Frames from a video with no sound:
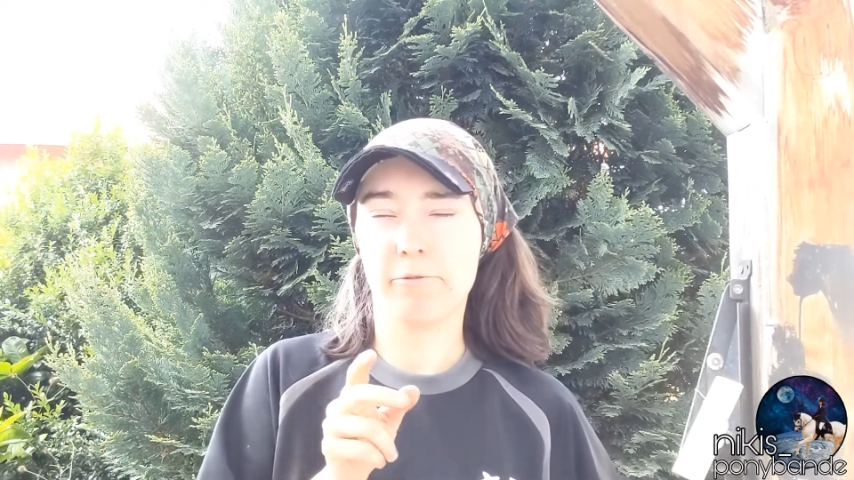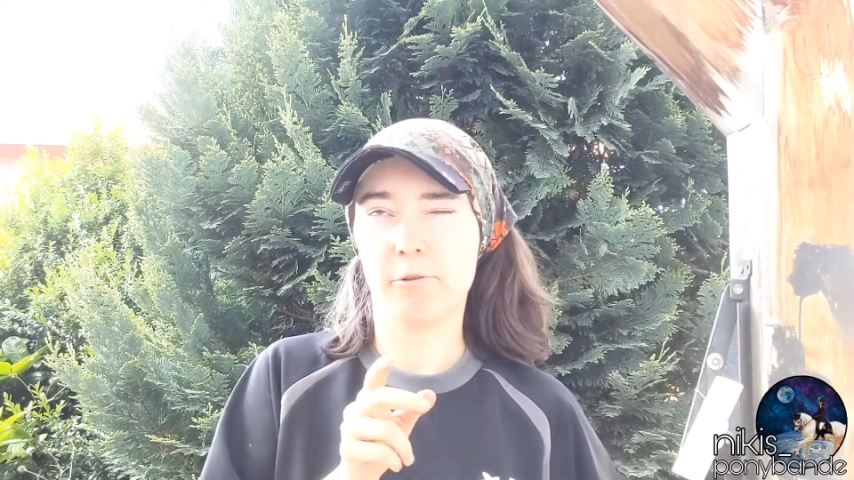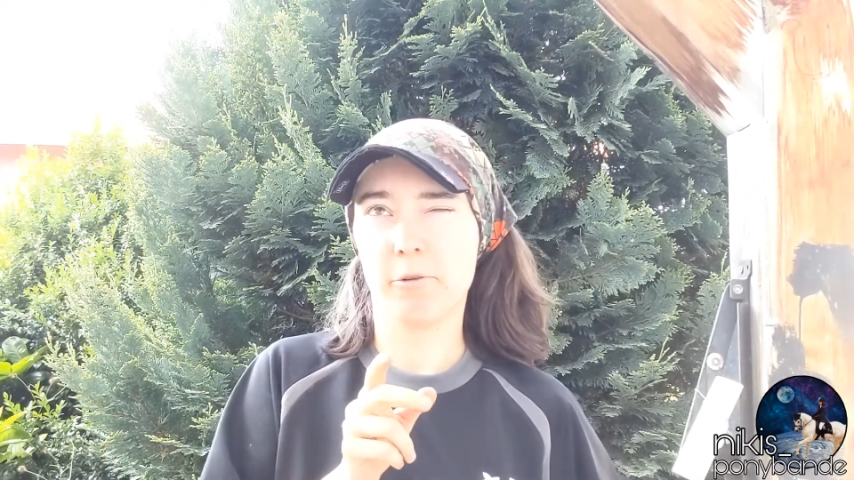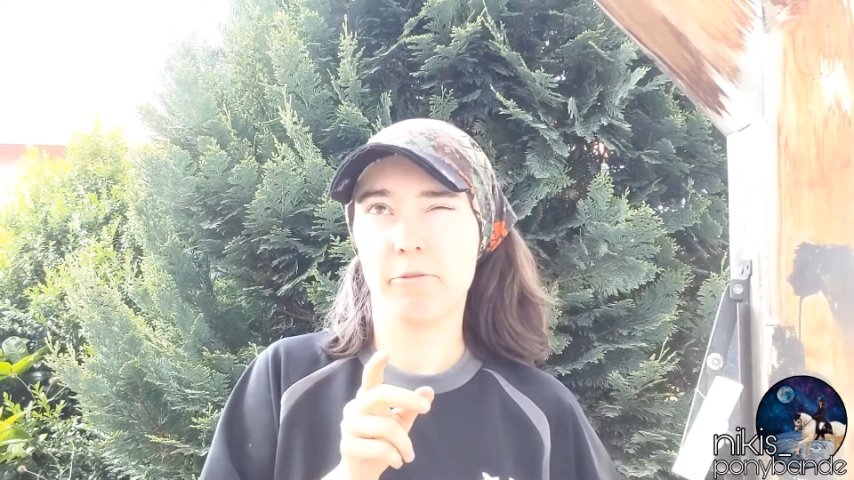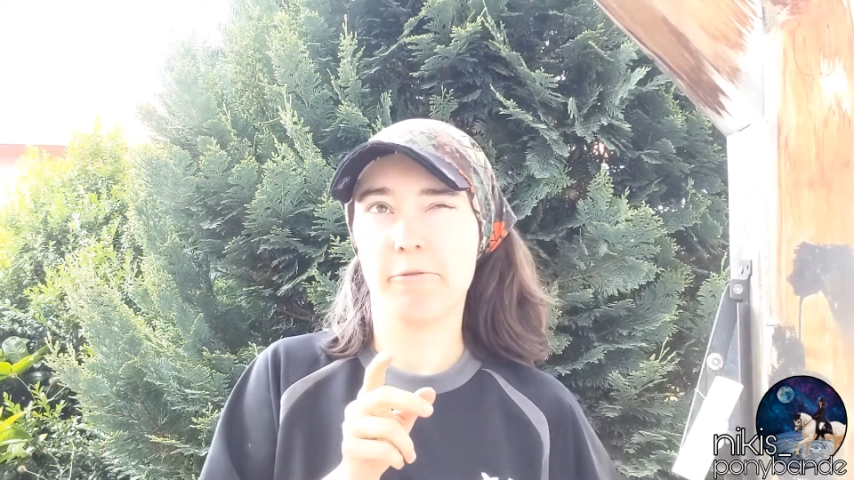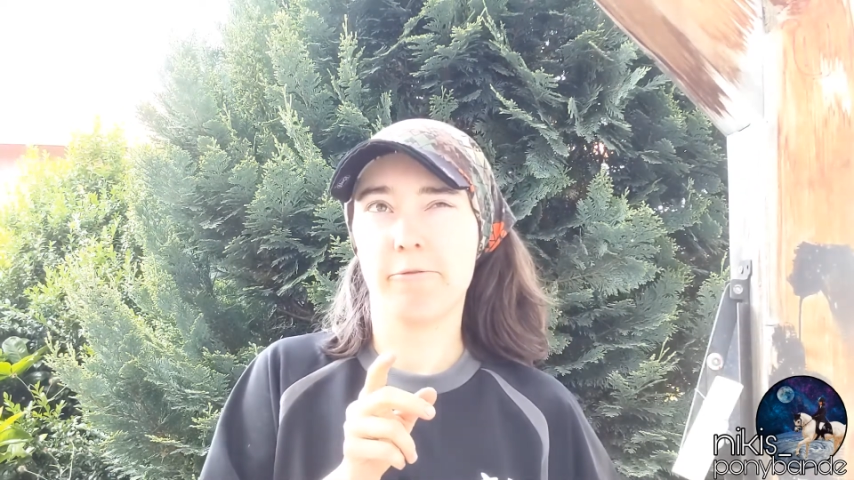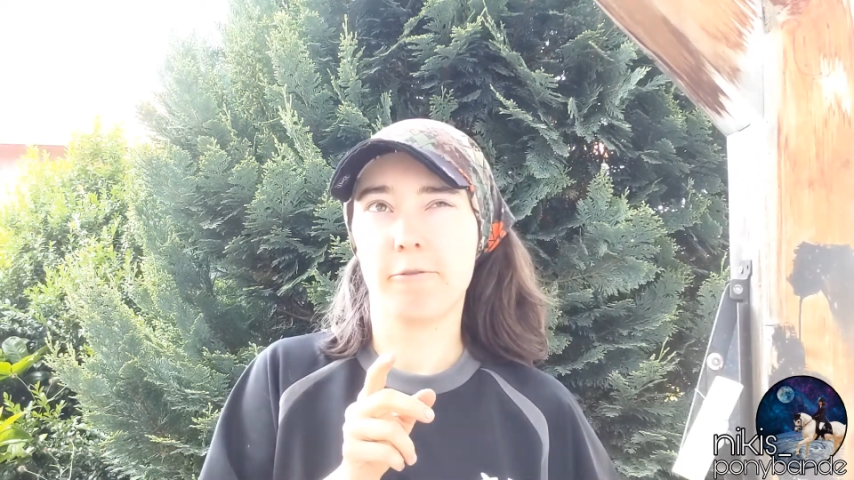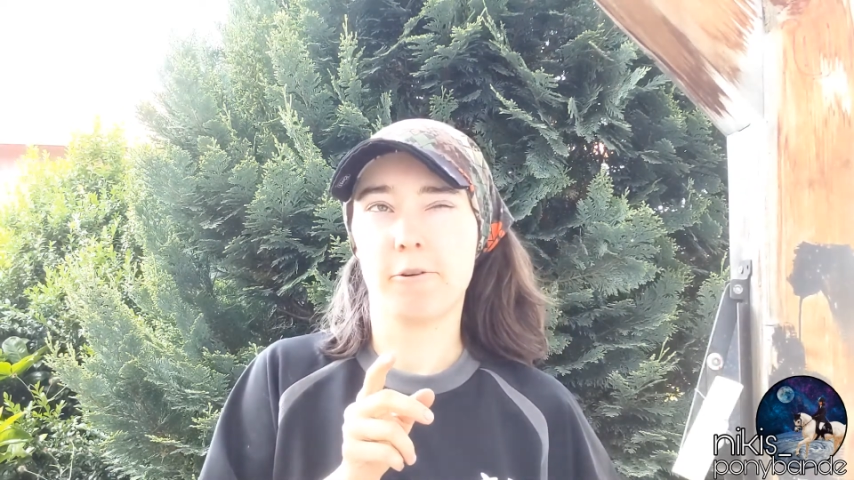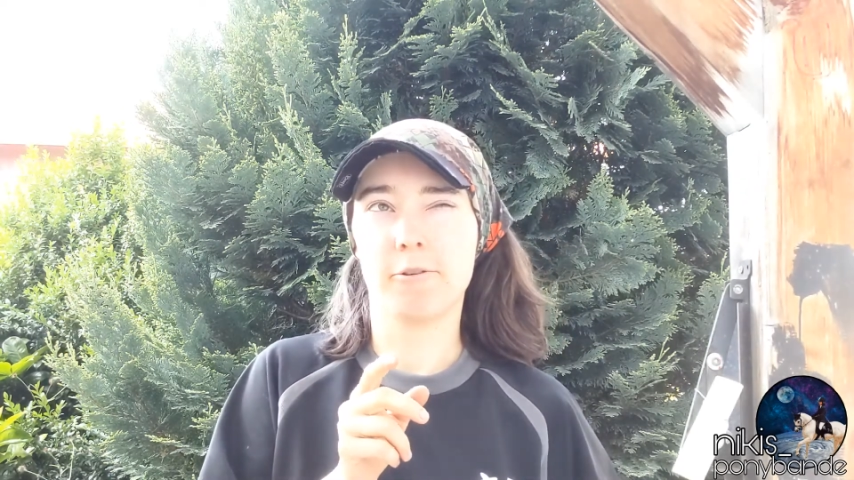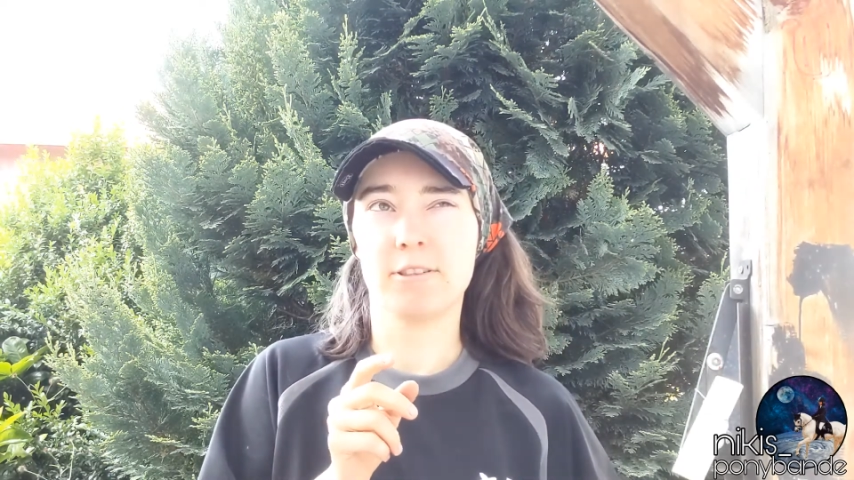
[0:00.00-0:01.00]
for the
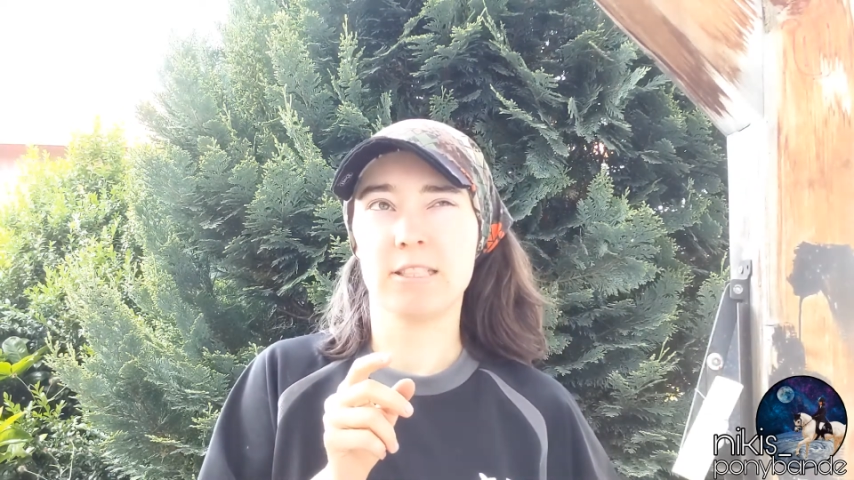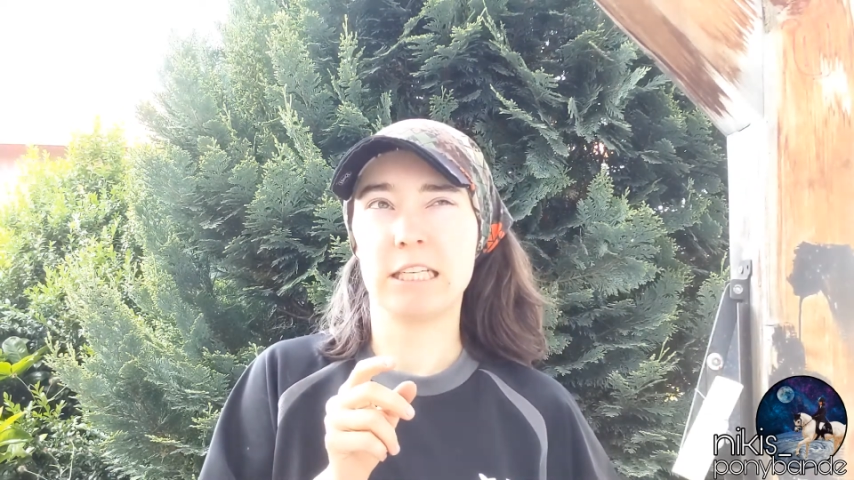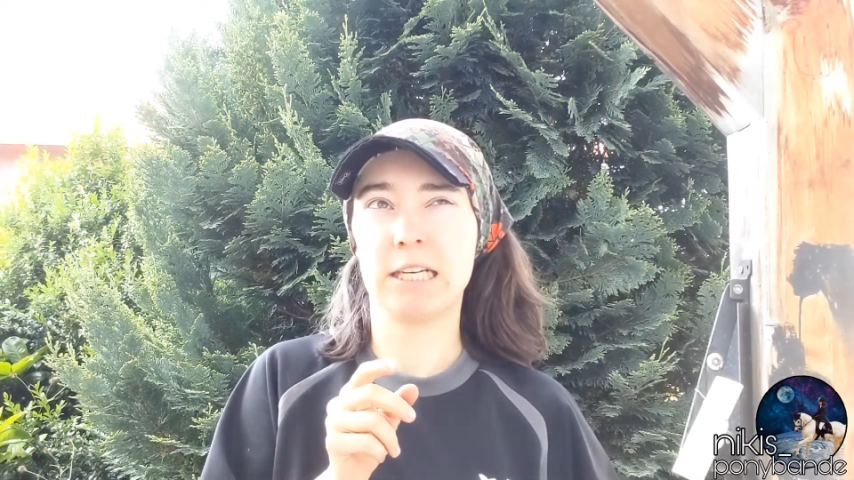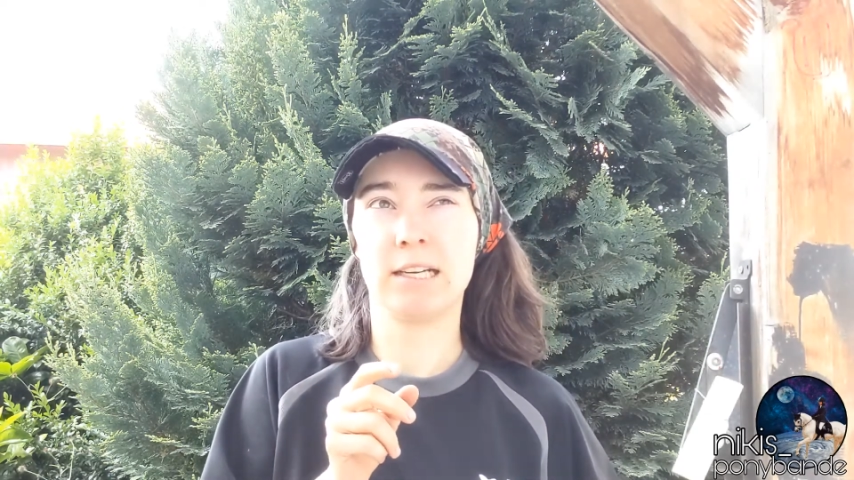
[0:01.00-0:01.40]
first